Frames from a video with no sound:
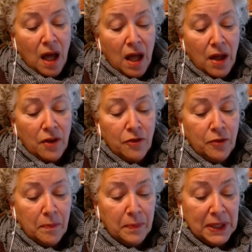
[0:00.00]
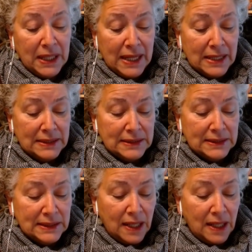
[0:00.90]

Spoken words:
of plants